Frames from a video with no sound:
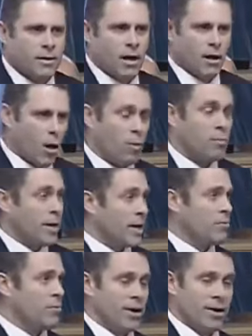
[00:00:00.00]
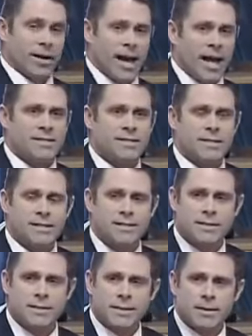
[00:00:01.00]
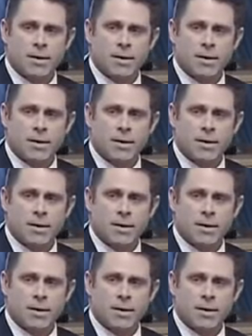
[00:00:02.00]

along with being compared to Nazis,